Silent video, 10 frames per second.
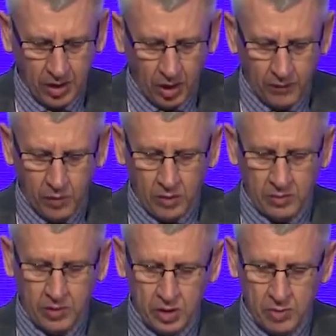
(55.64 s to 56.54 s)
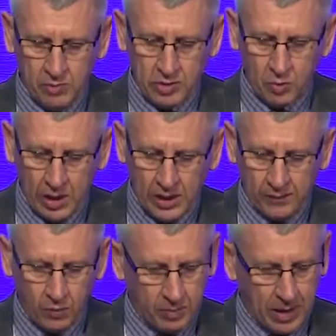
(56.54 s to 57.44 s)
I've worked with numerous
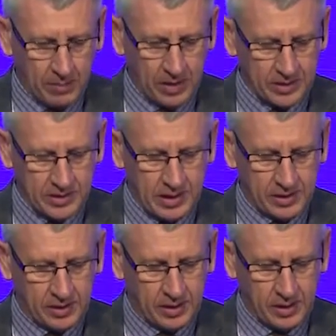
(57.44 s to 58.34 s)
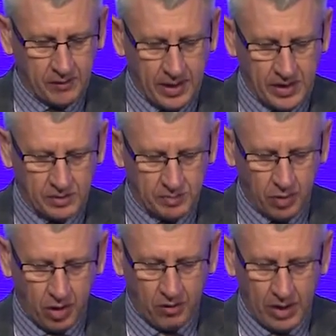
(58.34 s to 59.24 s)
wonderful public sector innovation
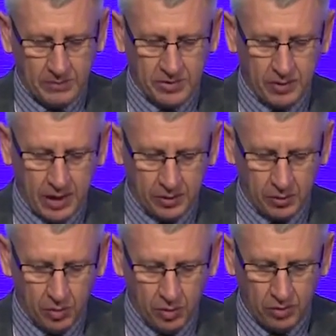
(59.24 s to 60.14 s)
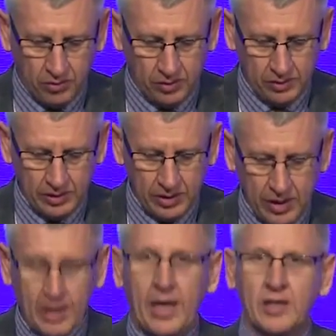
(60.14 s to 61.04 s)
programs around the world
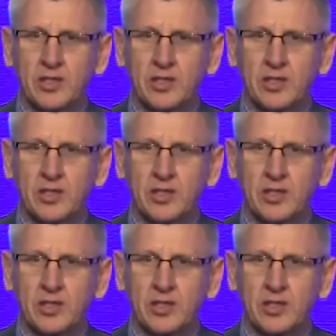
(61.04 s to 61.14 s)
and